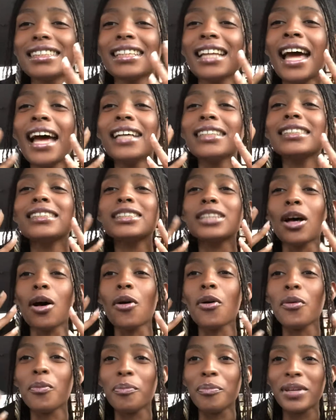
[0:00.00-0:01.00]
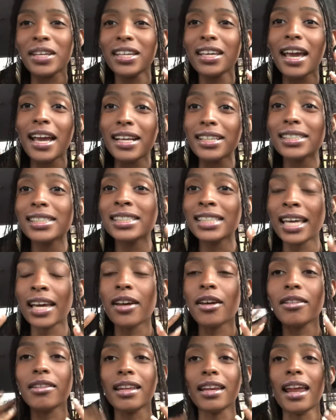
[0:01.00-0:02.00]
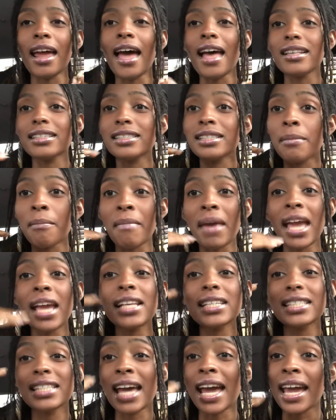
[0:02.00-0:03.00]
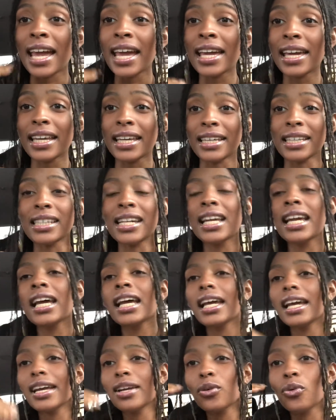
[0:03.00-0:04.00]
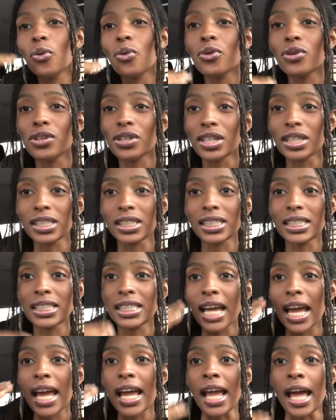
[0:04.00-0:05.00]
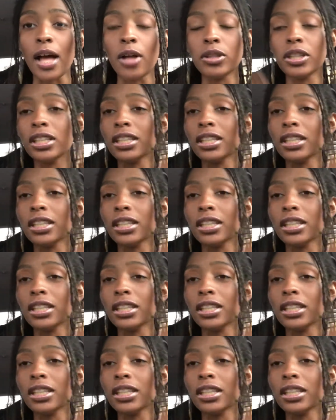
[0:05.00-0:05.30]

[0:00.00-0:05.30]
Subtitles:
It has its own pH scale that it has to maintain in order to stay healthy.